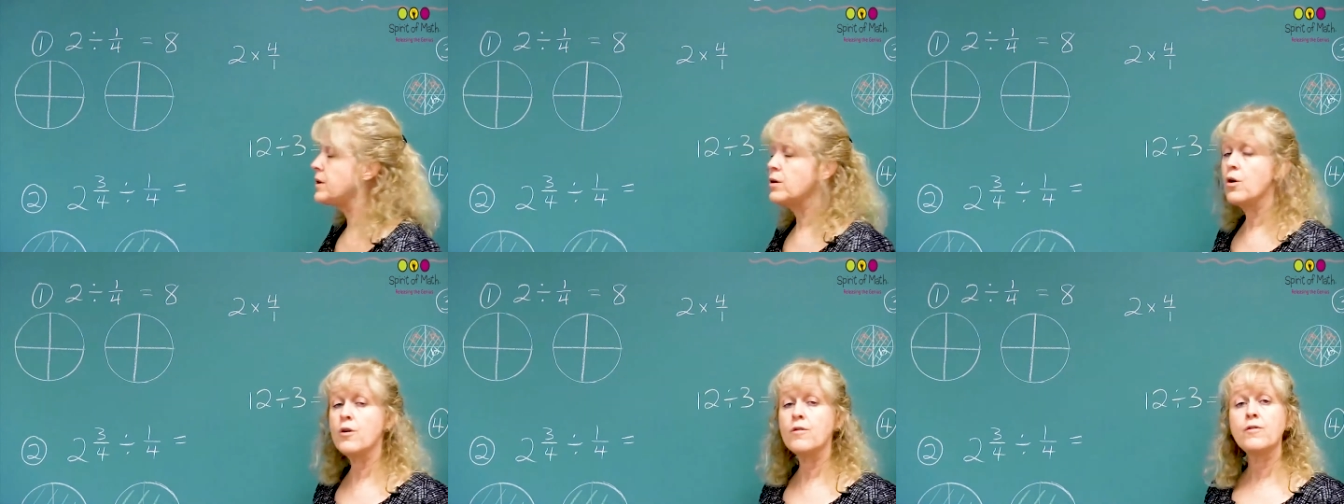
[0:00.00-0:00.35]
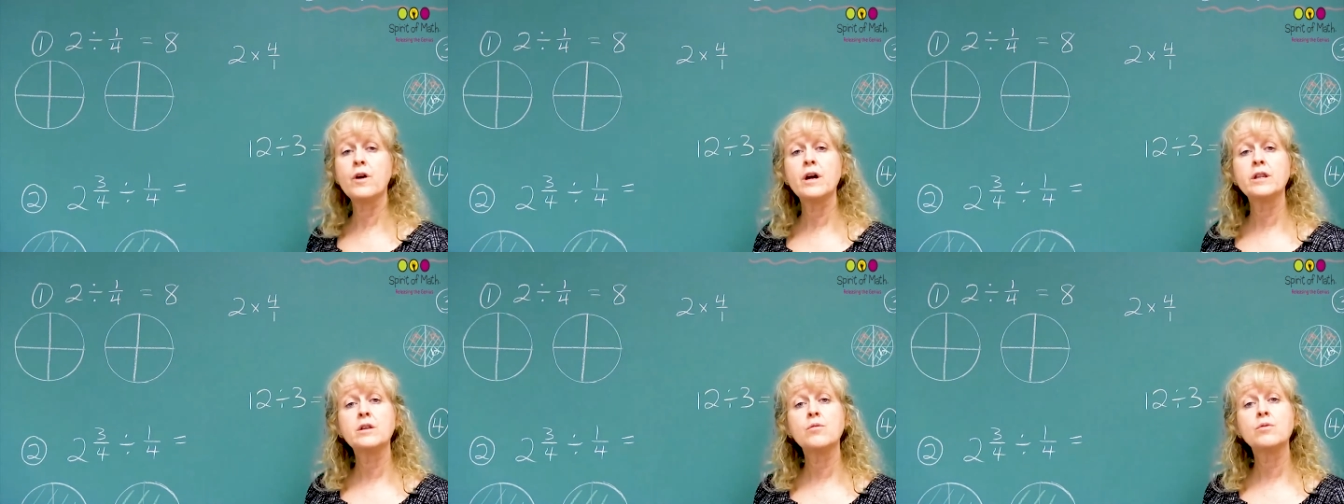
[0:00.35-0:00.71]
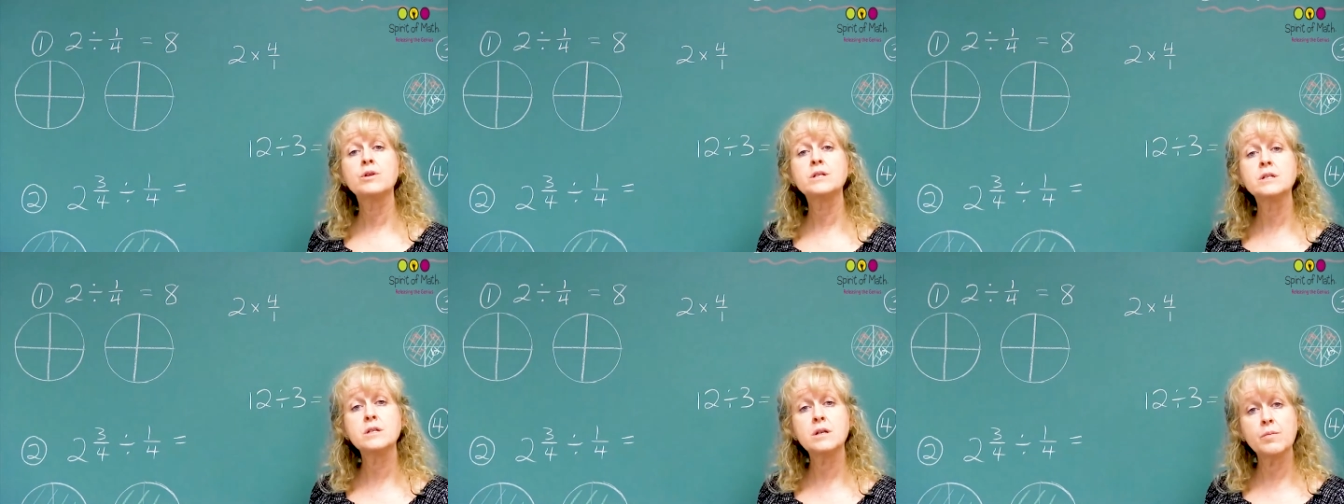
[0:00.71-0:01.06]
it or find the
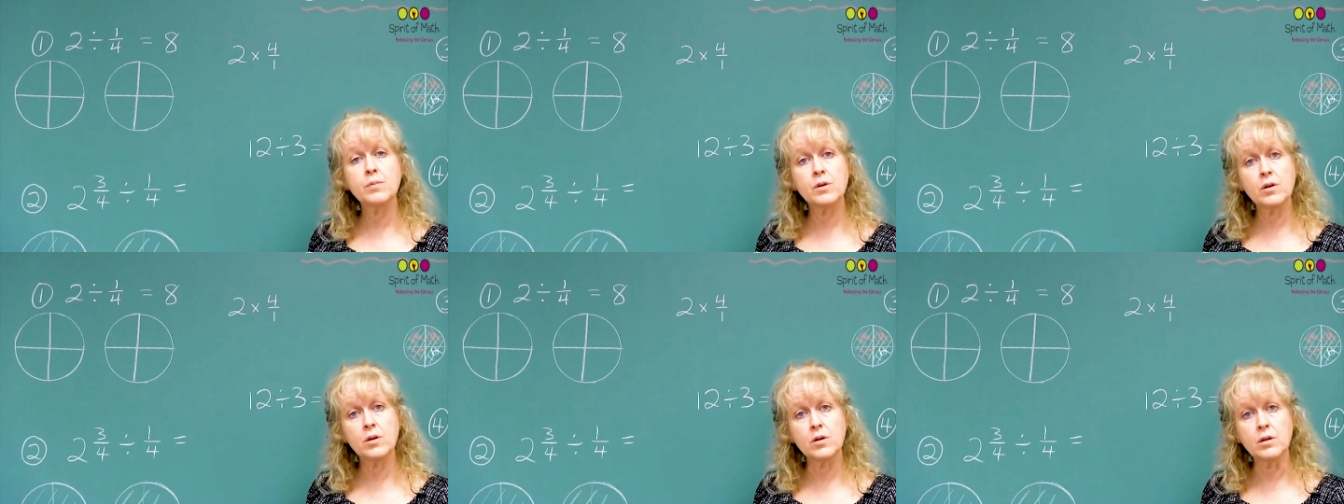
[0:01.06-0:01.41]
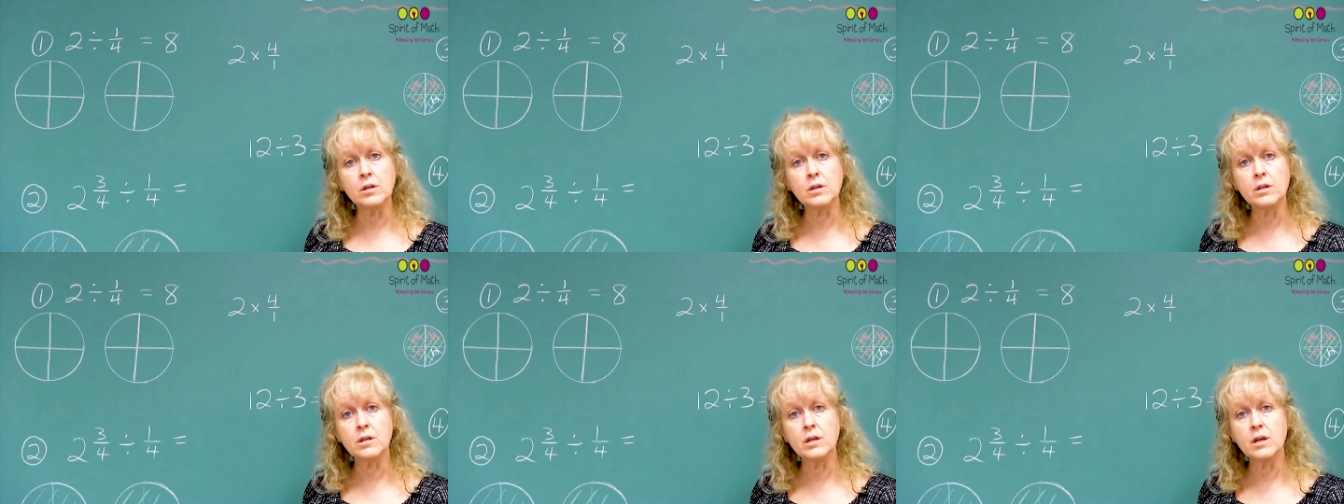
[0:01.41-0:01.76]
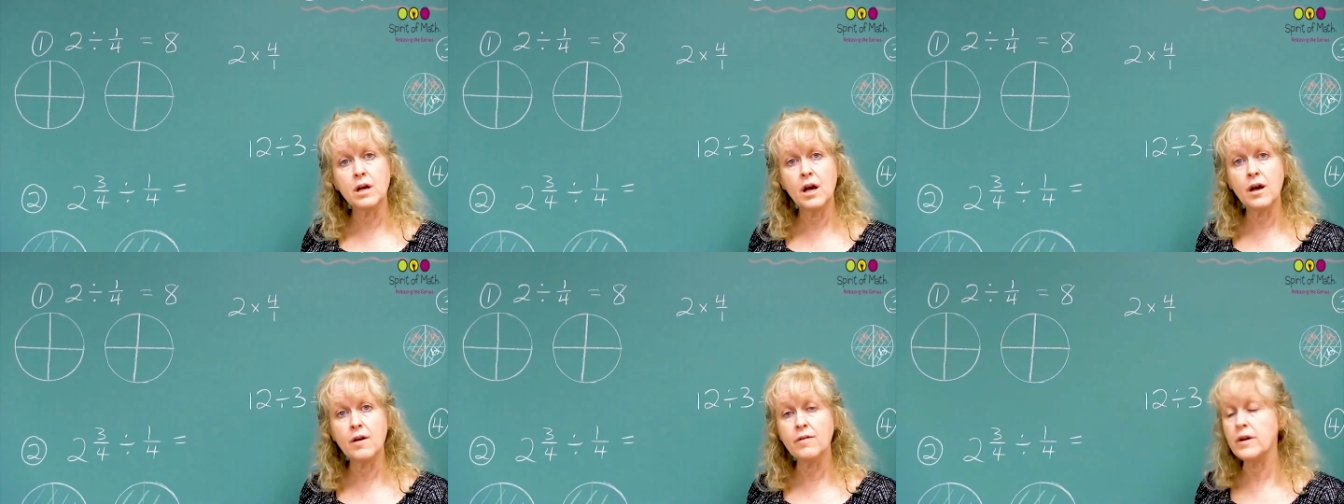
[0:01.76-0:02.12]
reciprocal
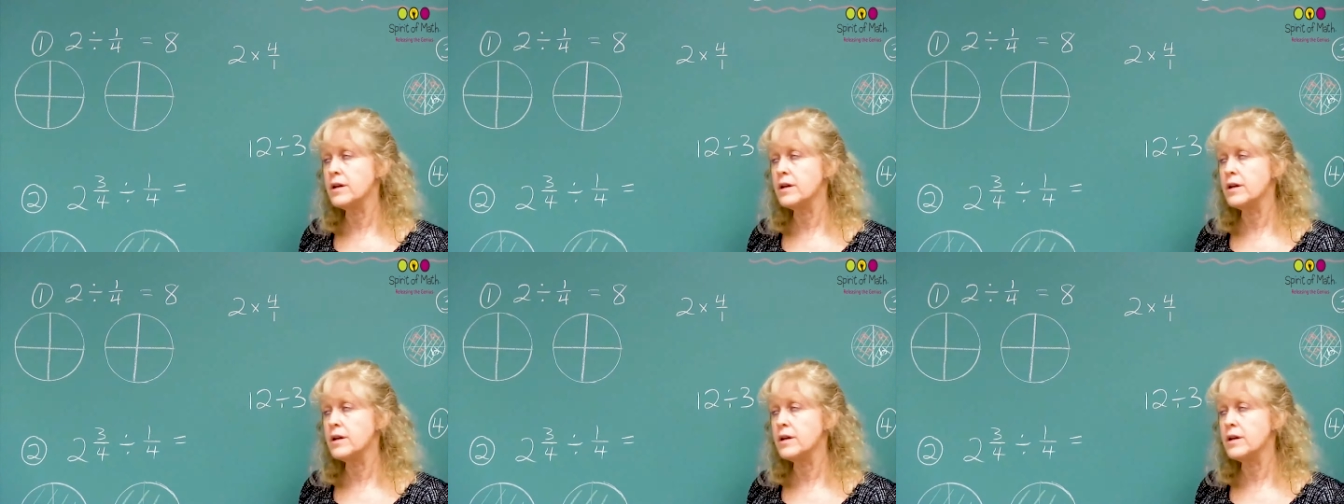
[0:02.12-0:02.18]
of